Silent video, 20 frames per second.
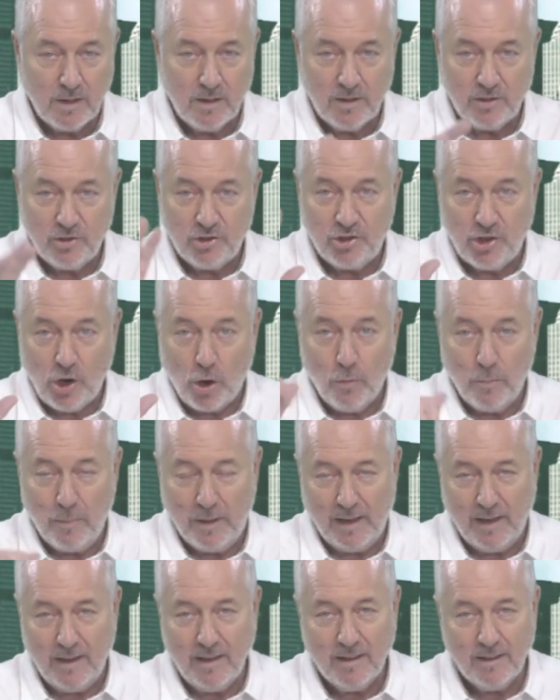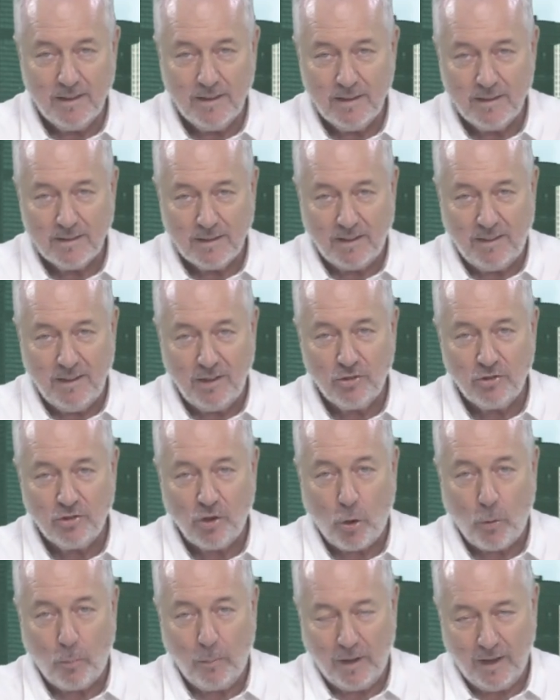show me, decís
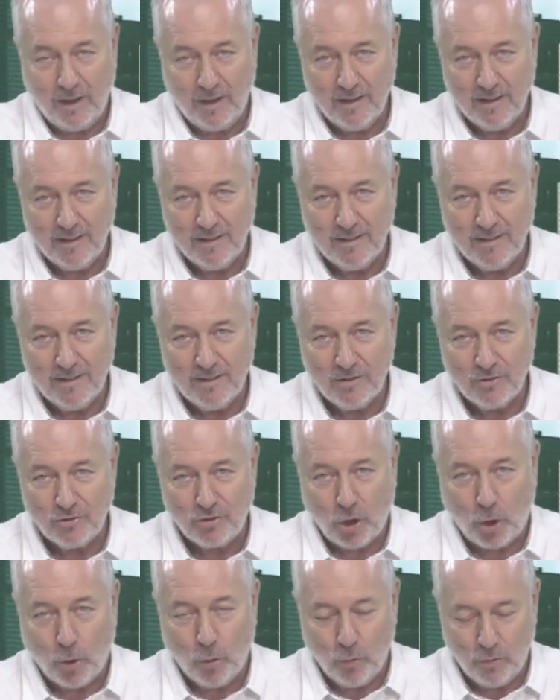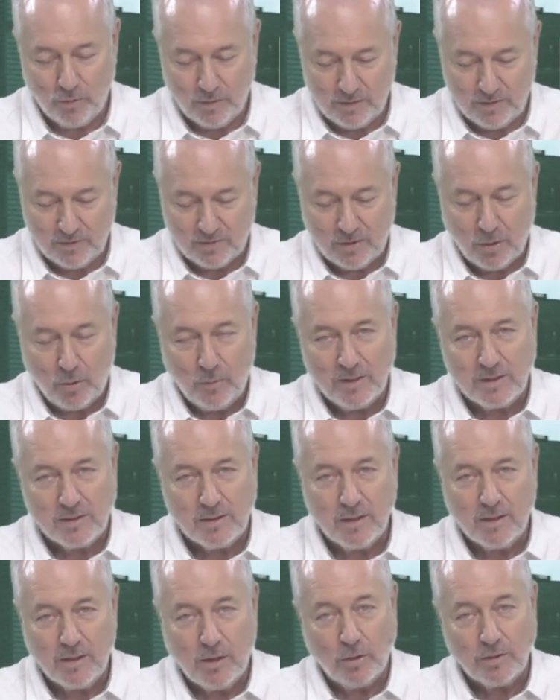show me. So es
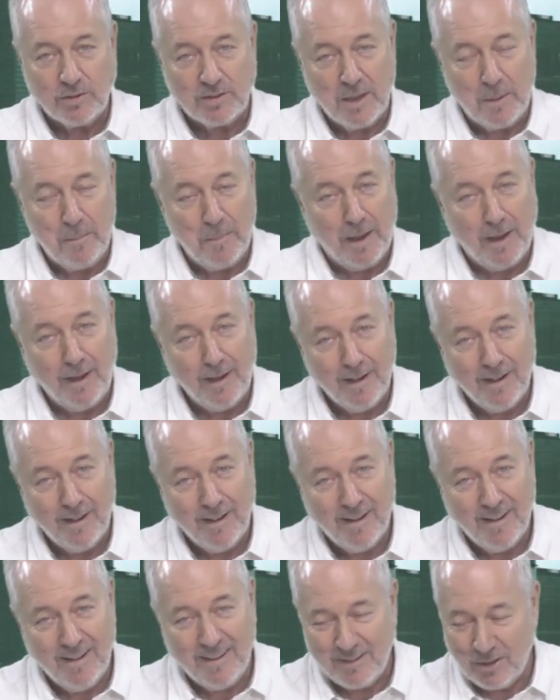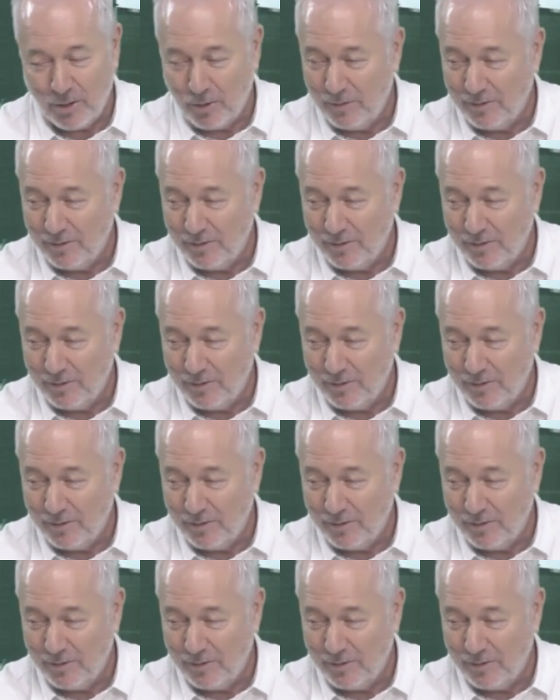cóseme. No